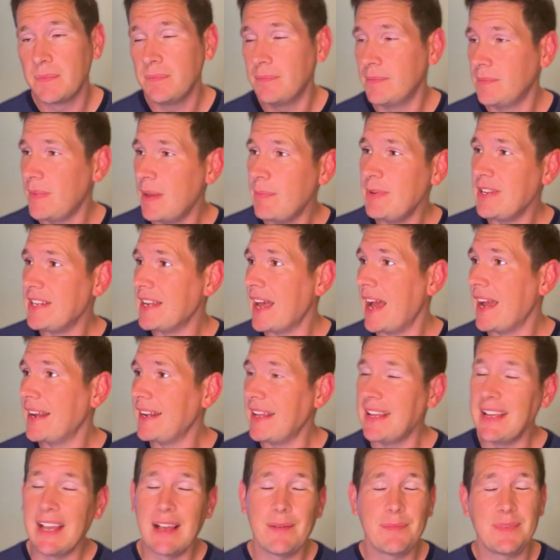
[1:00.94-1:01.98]
maybe nine
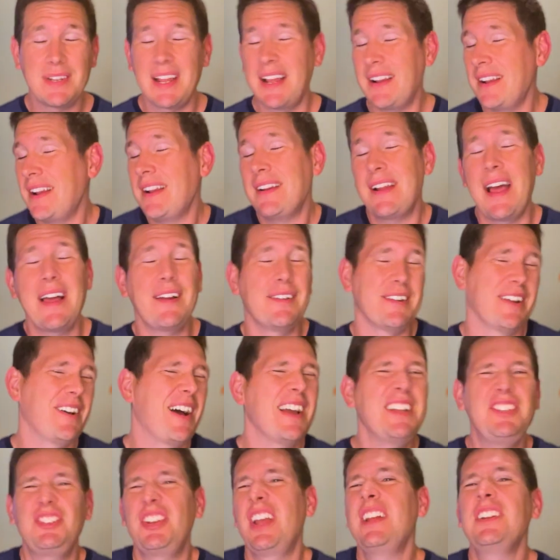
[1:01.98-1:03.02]
A M, I don't know,
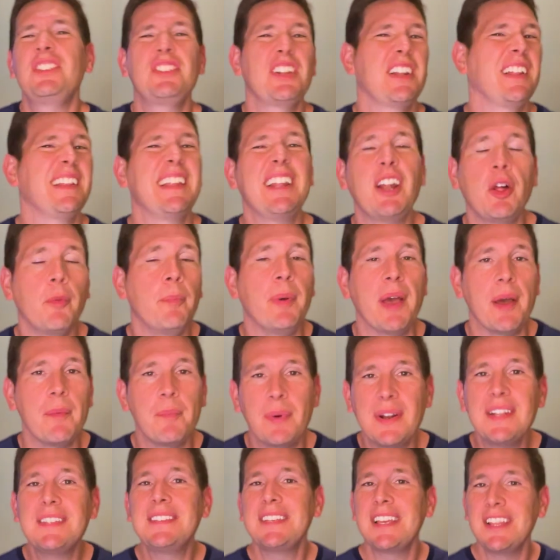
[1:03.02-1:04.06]
I changed it a little bit,
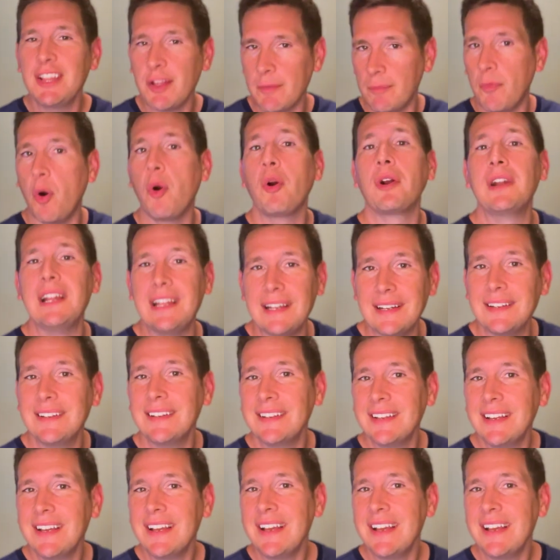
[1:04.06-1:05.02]
but it's in the morning.